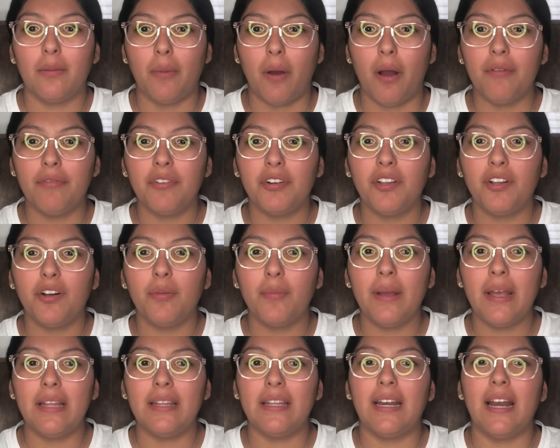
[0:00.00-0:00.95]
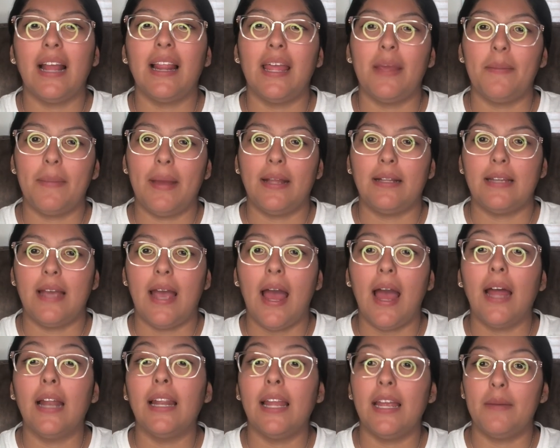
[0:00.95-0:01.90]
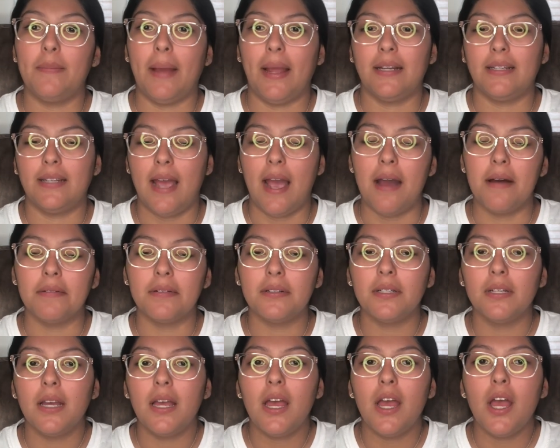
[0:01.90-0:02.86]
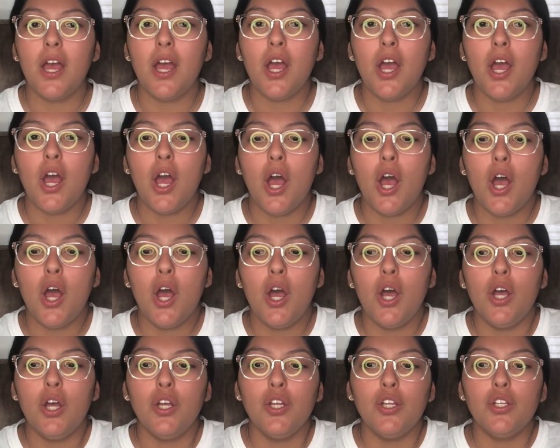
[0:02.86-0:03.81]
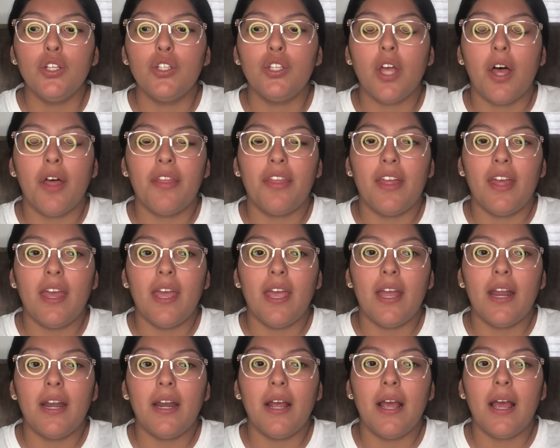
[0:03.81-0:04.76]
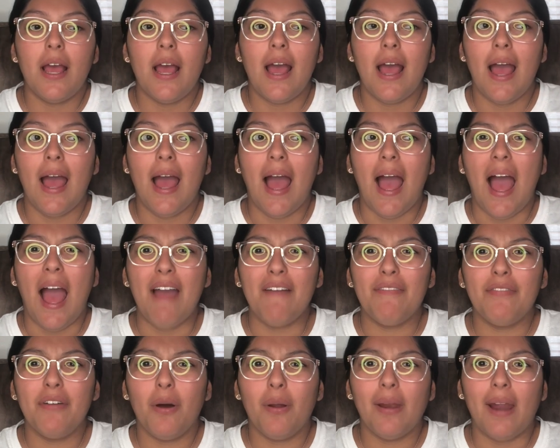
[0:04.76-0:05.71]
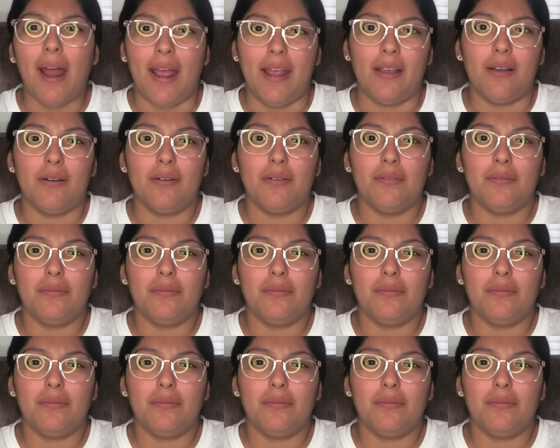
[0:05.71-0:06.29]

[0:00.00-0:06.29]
the ball for a little bit, and then I laid back down. So then I felt like